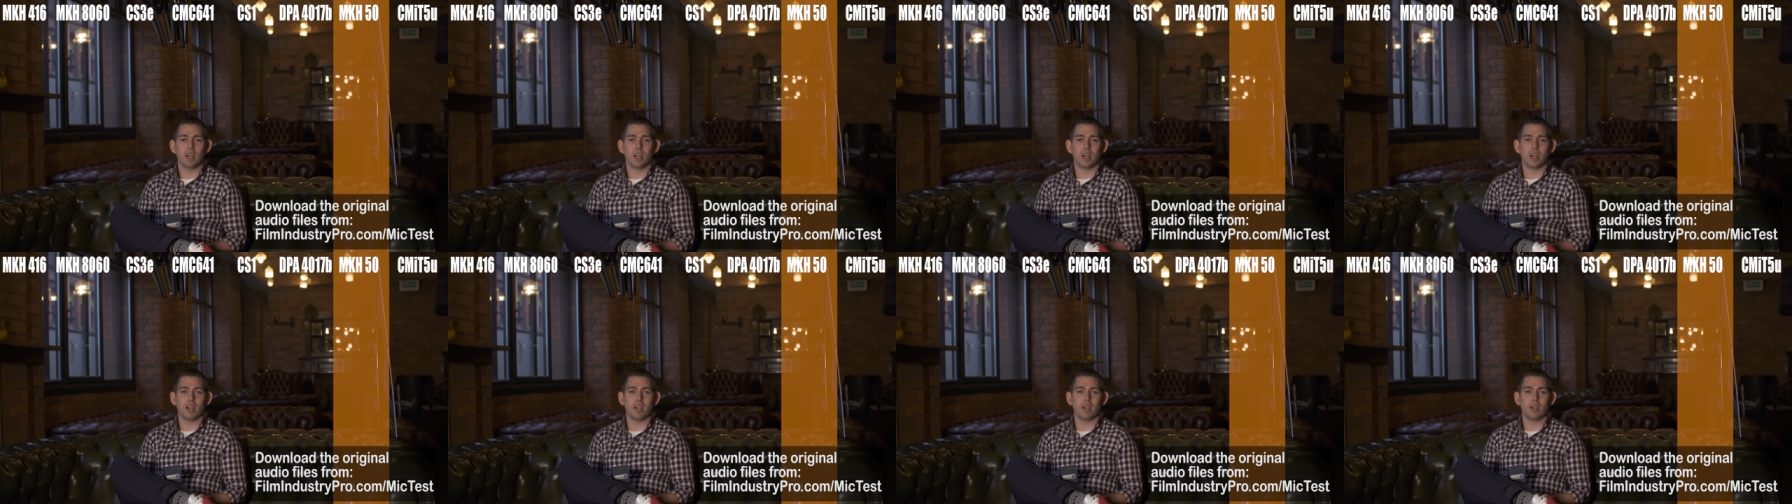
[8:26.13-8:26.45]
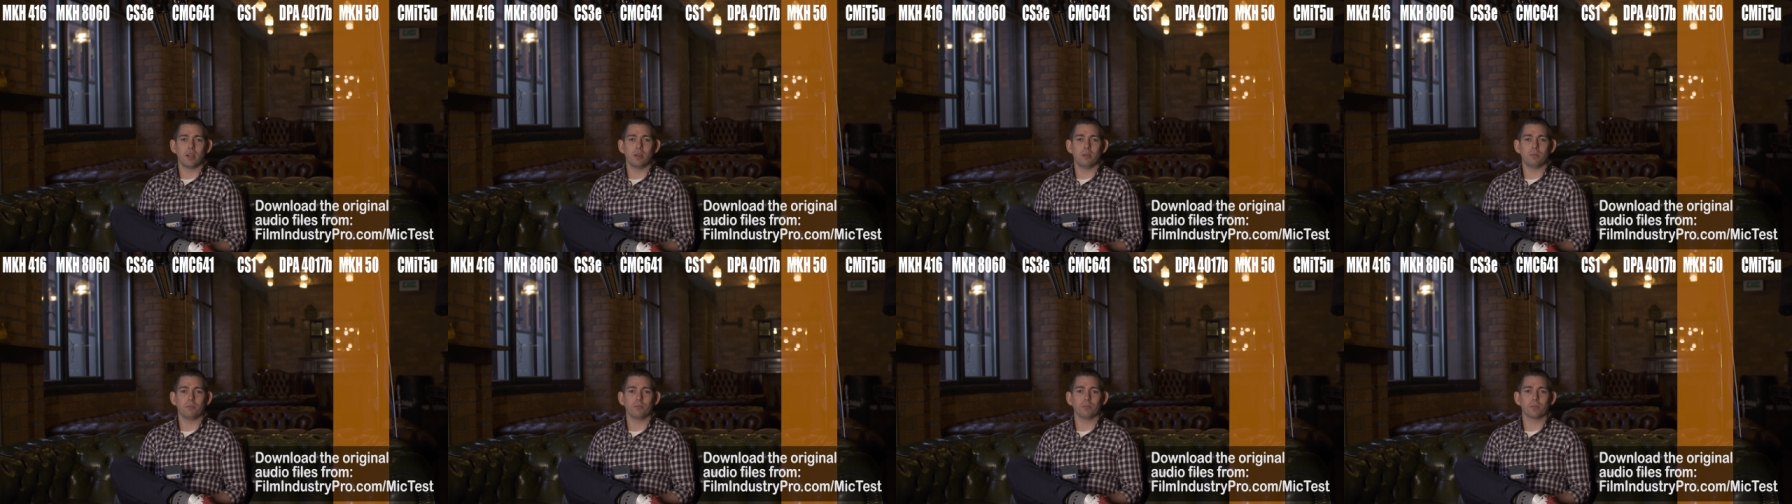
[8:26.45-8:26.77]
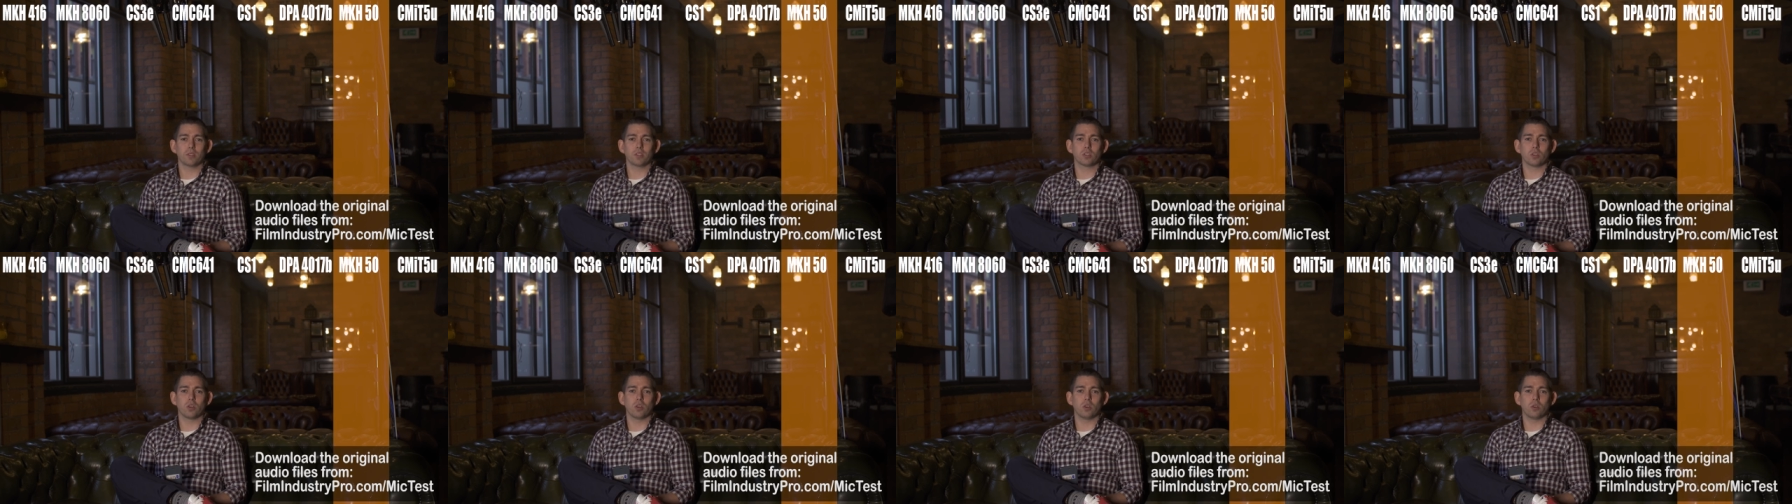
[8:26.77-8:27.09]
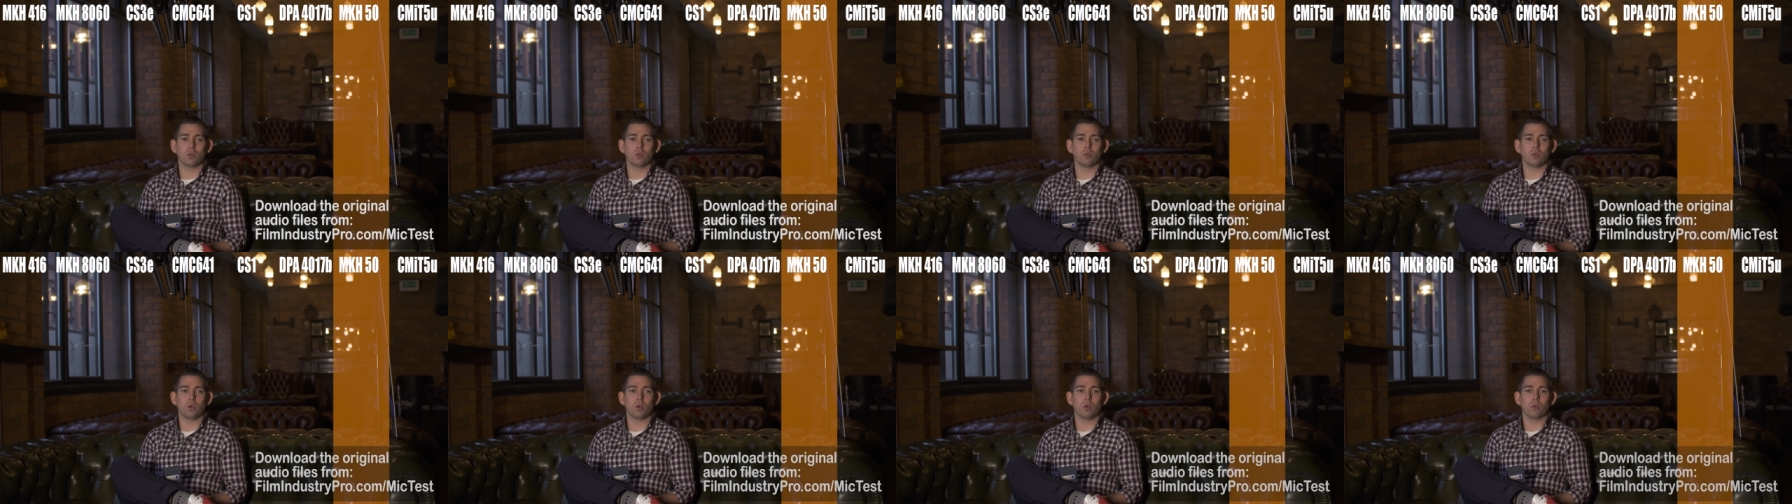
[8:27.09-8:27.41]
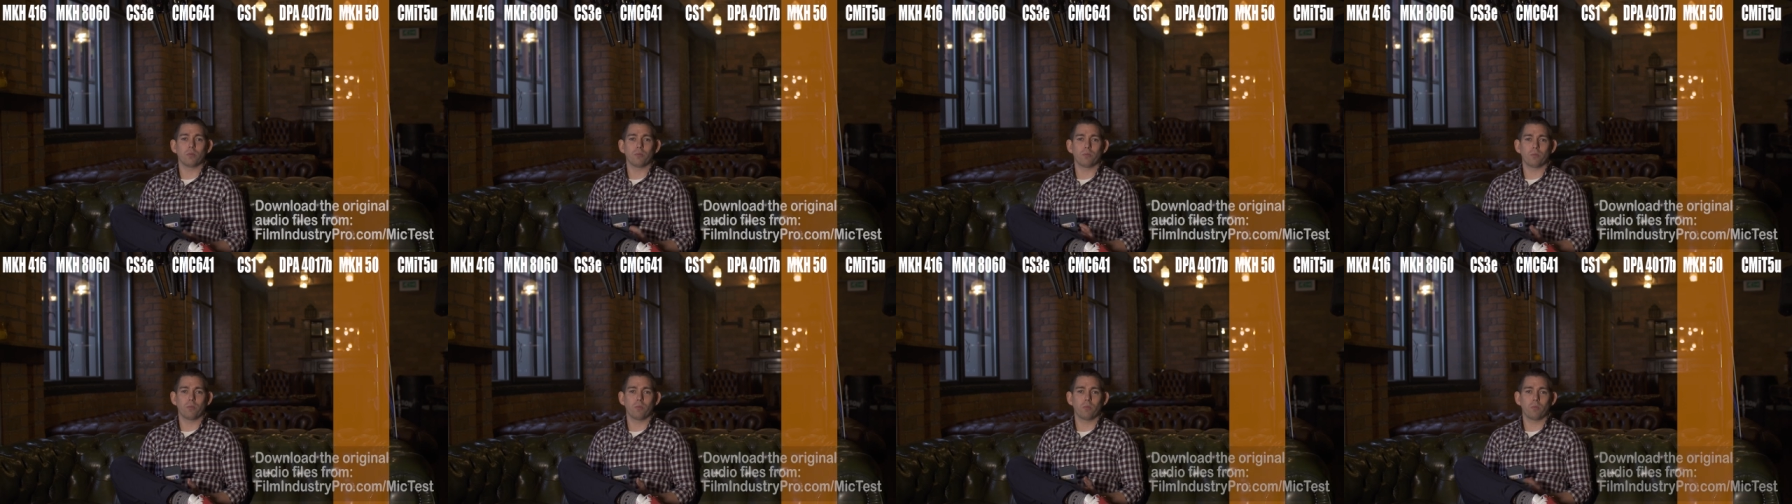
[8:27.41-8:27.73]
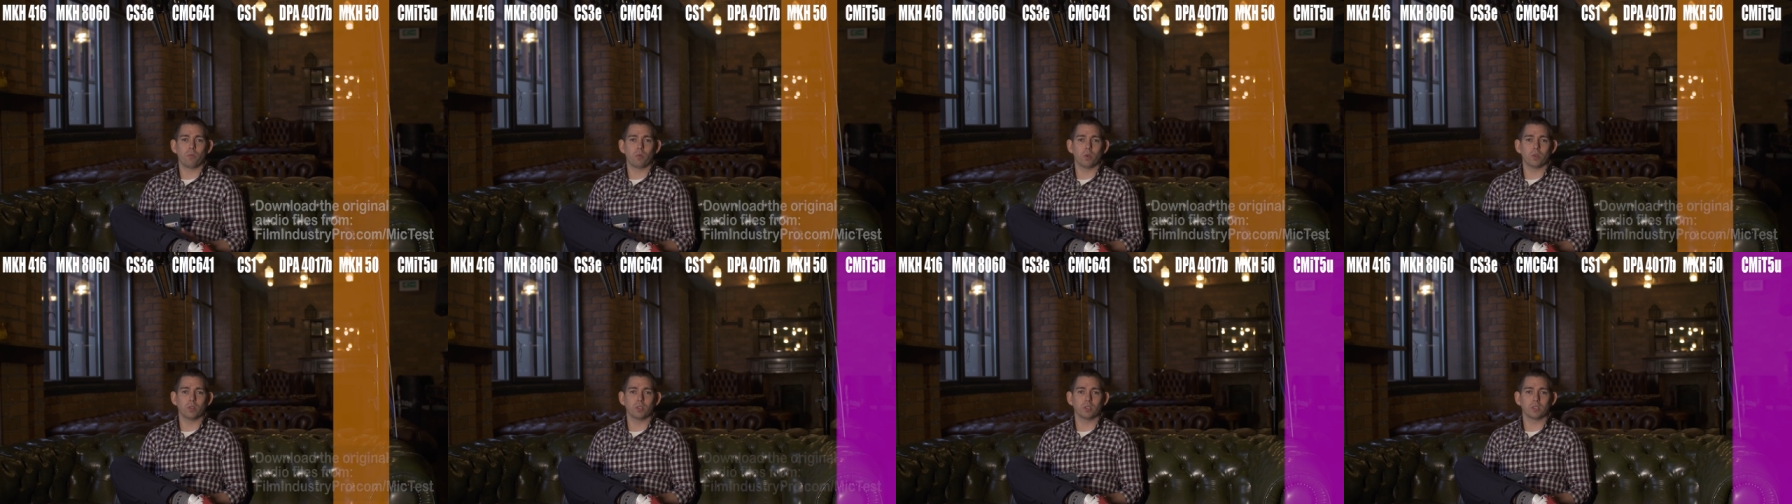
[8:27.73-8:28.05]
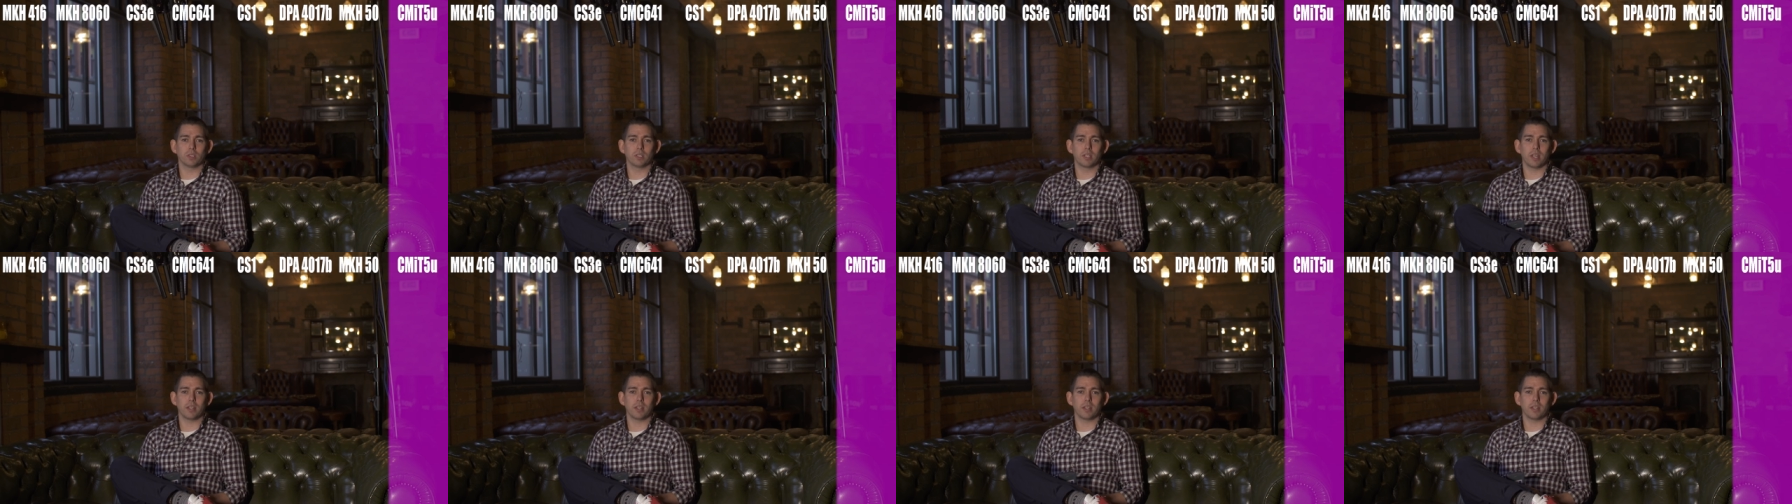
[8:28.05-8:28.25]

Um, so we'll